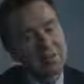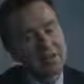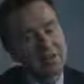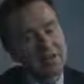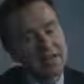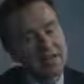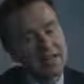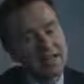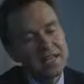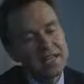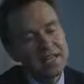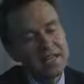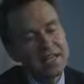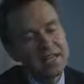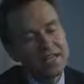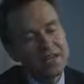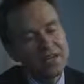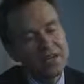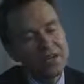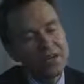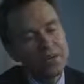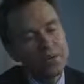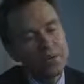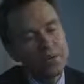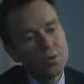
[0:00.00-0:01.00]
But I think,
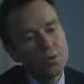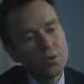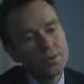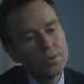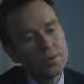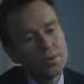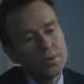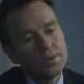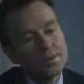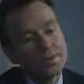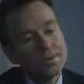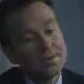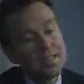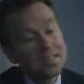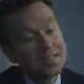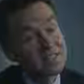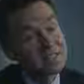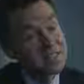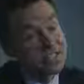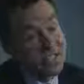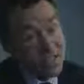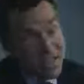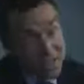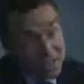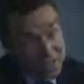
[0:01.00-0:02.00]
you know,
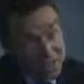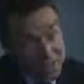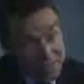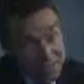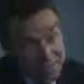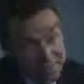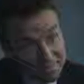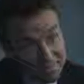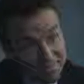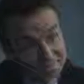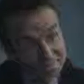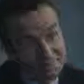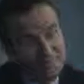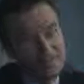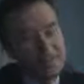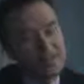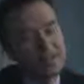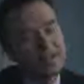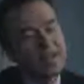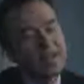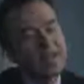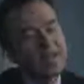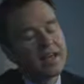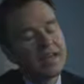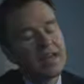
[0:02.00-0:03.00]
that's changing.
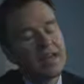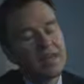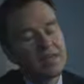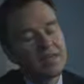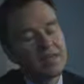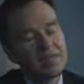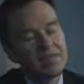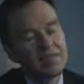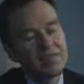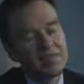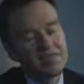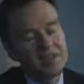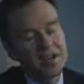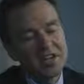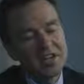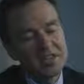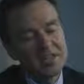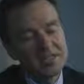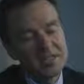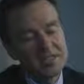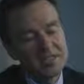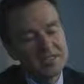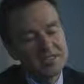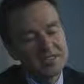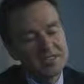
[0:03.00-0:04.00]
We have a very
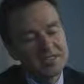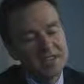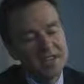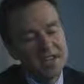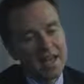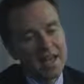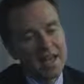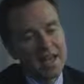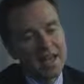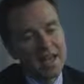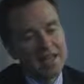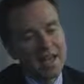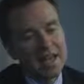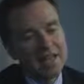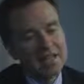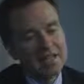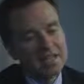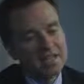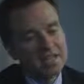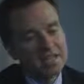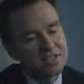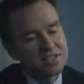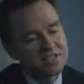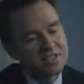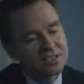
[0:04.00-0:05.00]
advanced
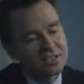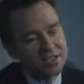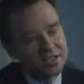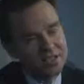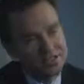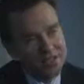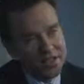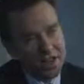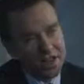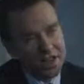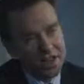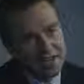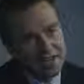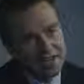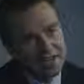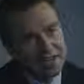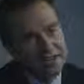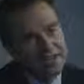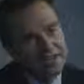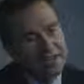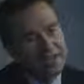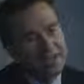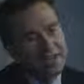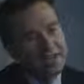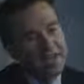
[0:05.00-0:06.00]
IT structure in
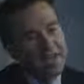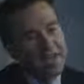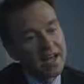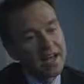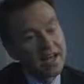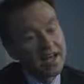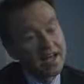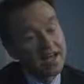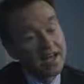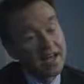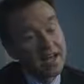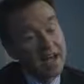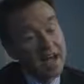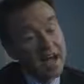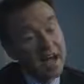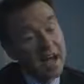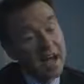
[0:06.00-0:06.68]
Ireland, and I think